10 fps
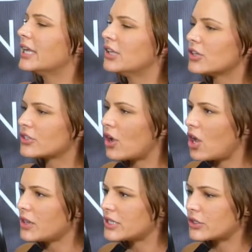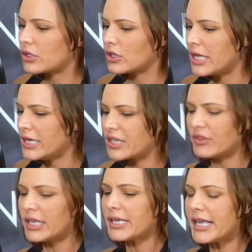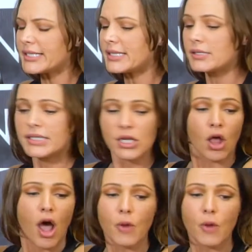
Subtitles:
then there's all these little things. If the kid can't sit still, all